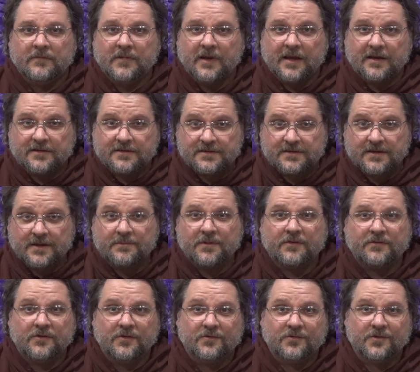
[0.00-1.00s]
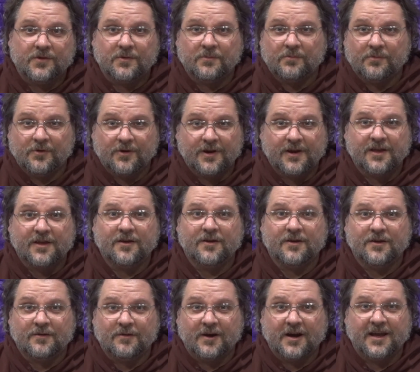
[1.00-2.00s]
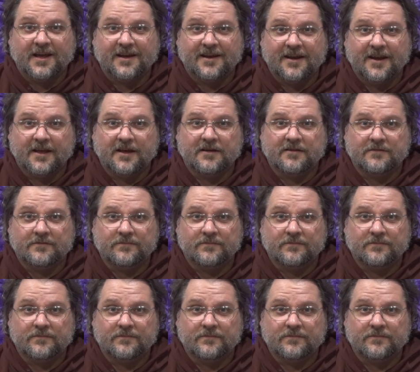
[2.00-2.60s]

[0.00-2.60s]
Now some of you feel pretty good right now.